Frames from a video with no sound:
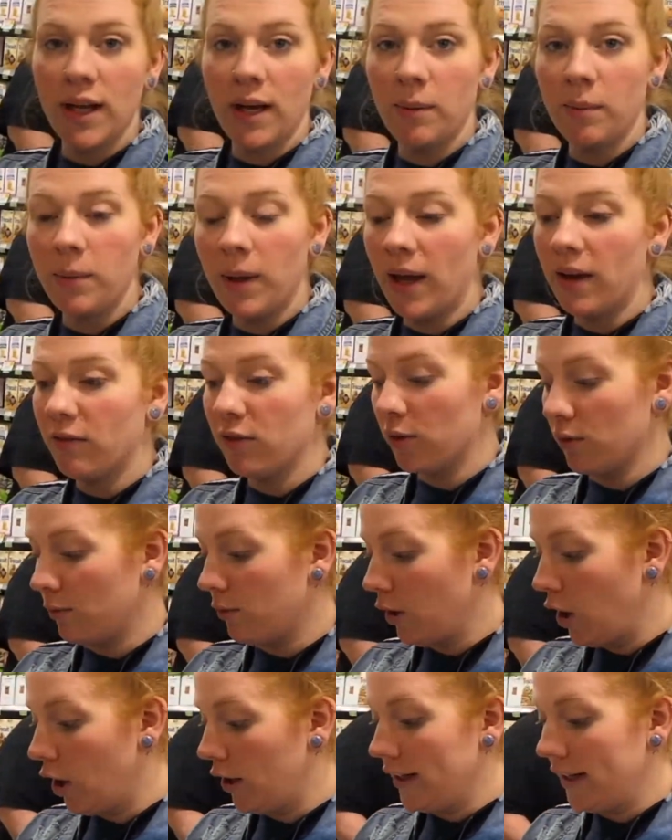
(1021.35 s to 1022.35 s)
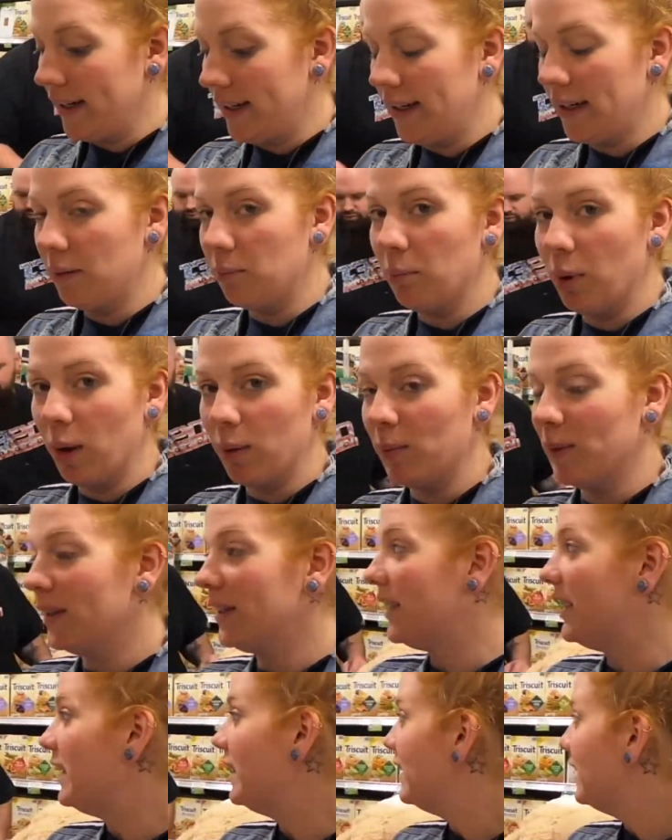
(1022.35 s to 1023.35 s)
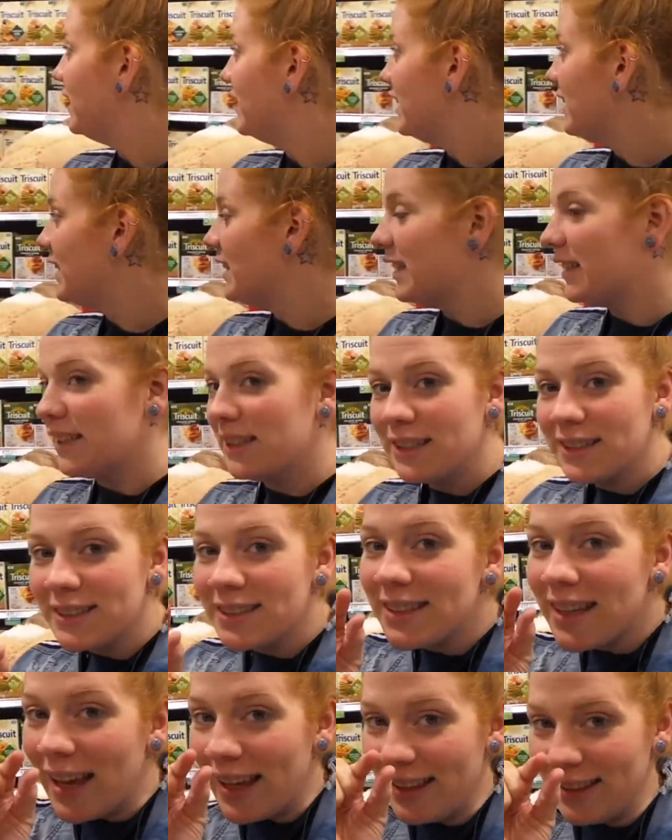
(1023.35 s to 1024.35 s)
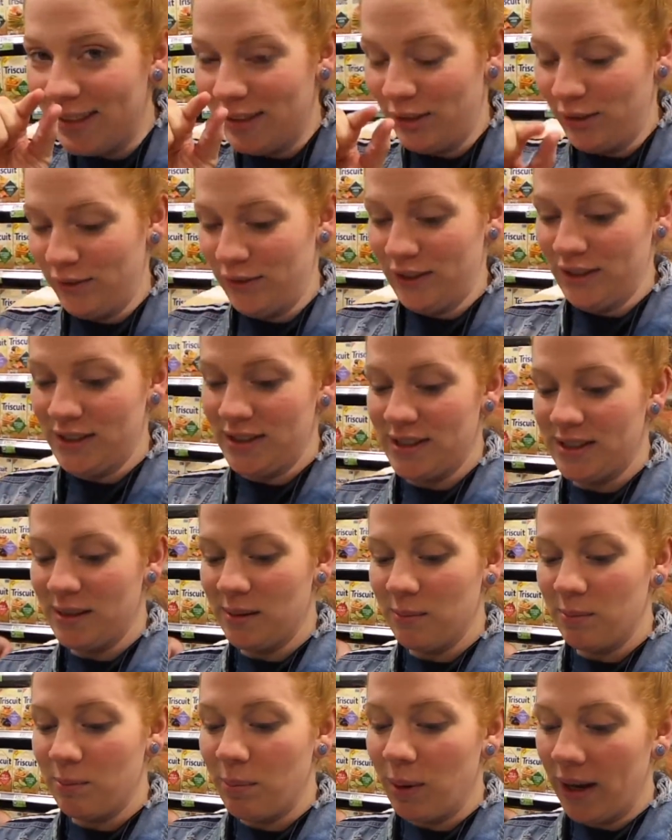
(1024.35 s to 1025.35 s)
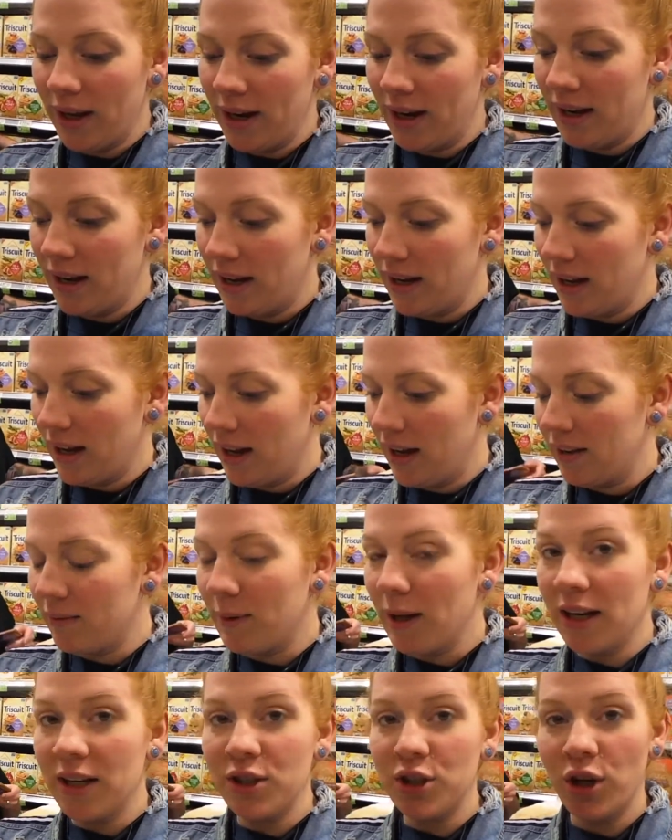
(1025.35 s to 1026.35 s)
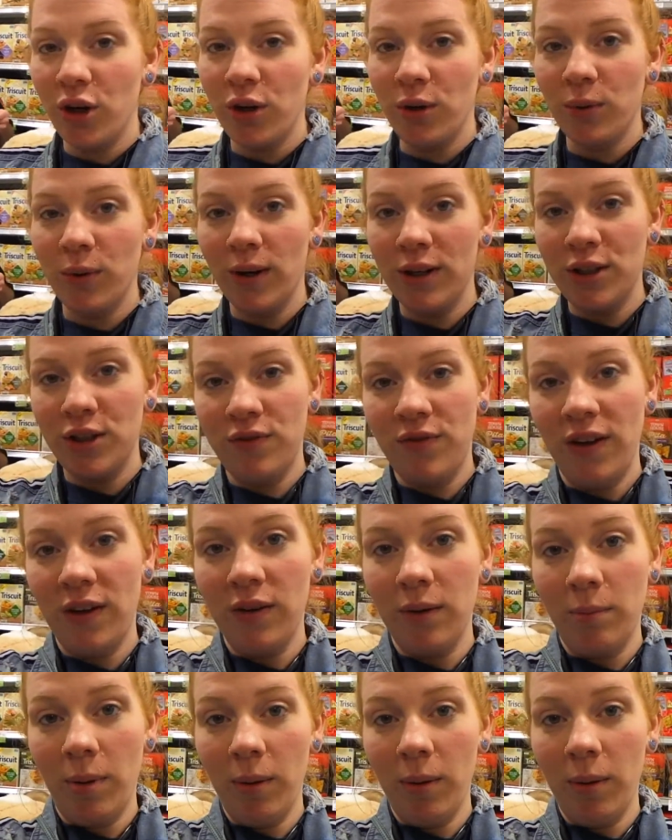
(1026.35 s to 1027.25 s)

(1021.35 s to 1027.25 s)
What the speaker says: time ever vlogging in public. Slightly nervous, but I've got to show you what I just found at